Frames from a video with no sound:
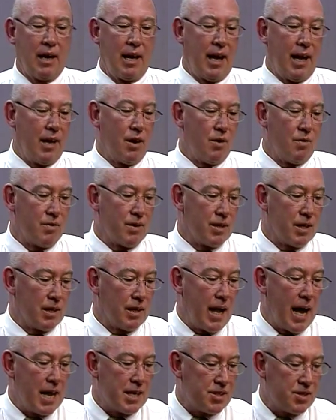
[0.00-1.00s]
And over the
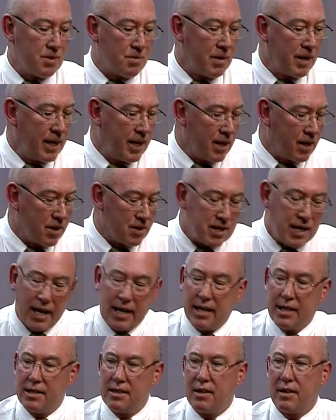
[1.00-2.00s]
last 3 years, I
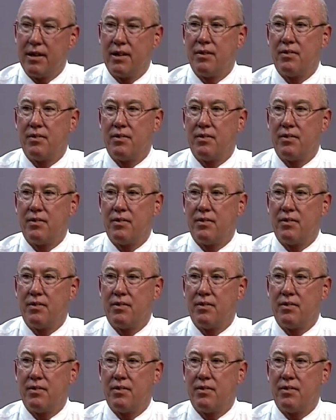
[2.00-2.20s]
can tell you